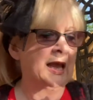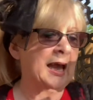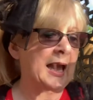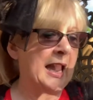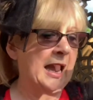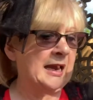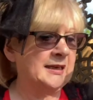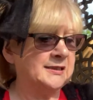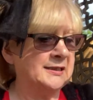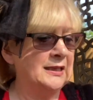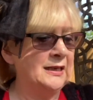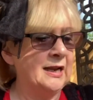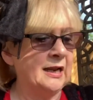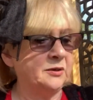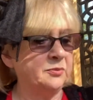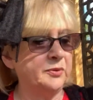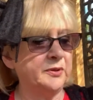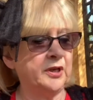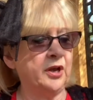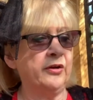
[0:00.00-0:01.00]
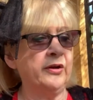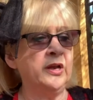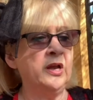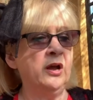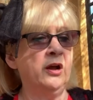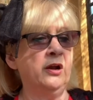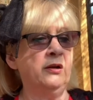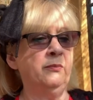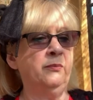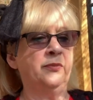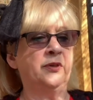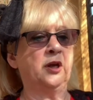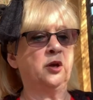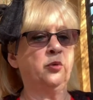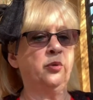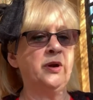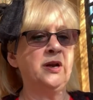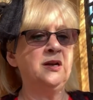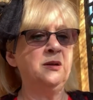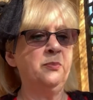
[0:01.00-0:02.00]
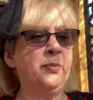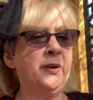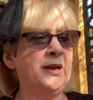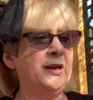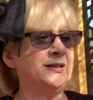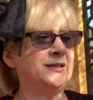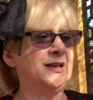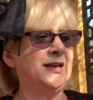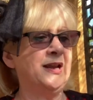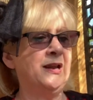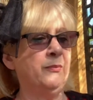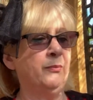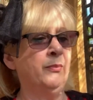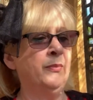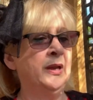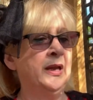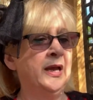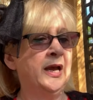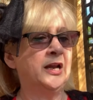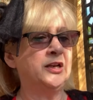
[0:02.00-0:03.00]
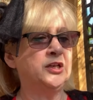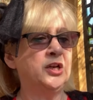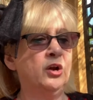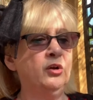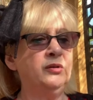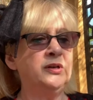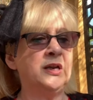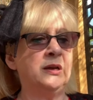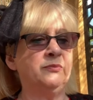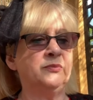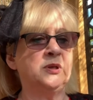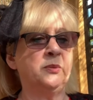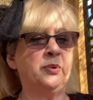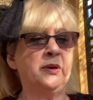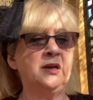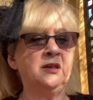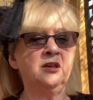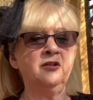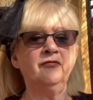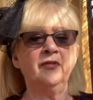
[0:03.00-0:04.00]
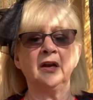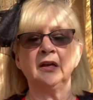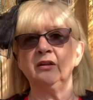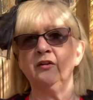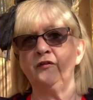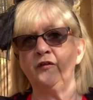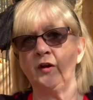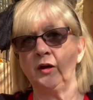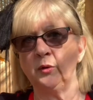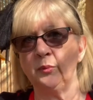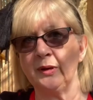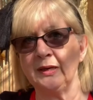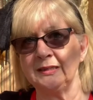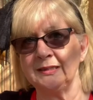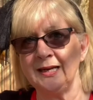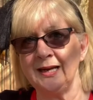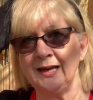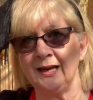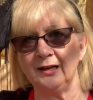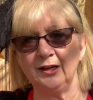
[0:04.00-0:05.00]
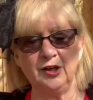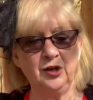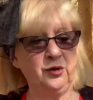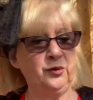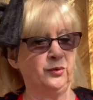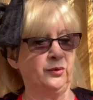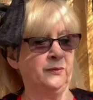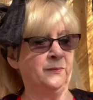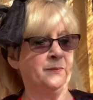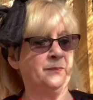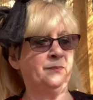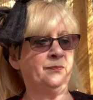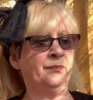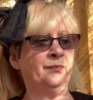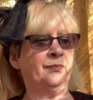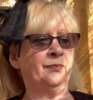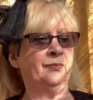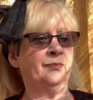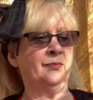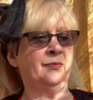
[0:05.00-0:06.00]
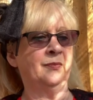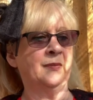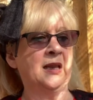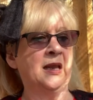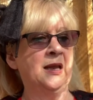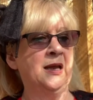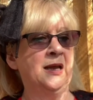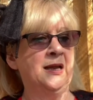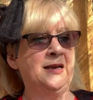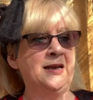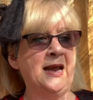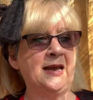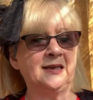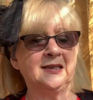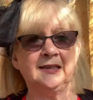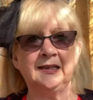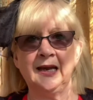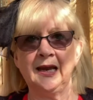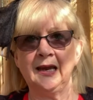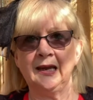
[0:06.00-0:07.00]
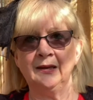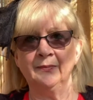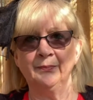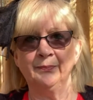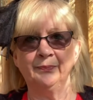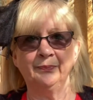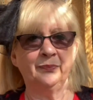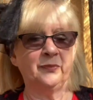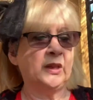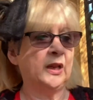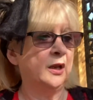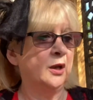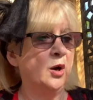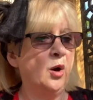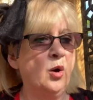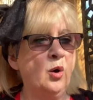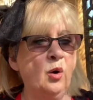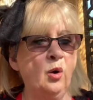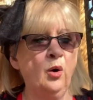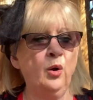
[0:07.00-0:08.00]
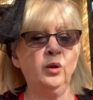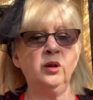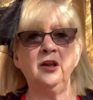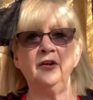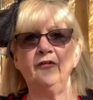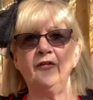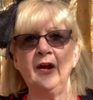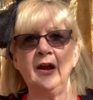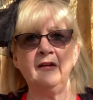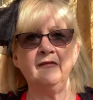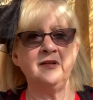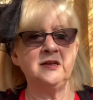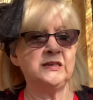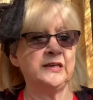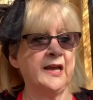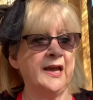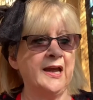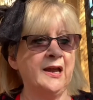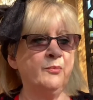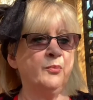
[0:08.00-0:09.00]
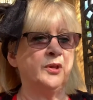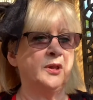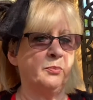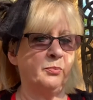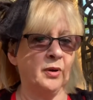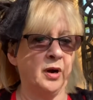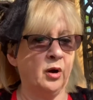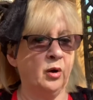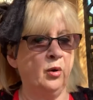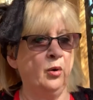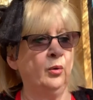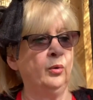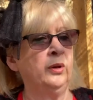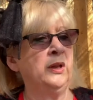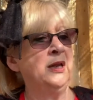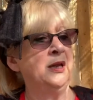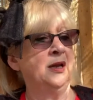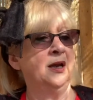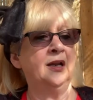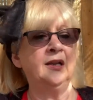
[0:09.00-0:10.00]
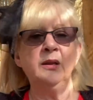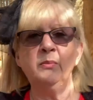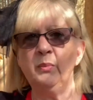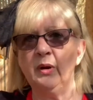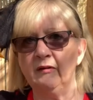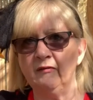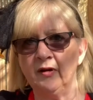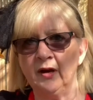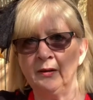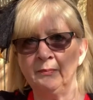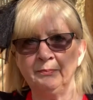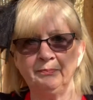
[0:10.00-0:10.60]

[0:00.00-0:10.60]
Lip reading: As the lad was going home, the queen appeared to him and told him to be at the ring the following day at noon. Next day, all the fairies came with the pole and the mirror,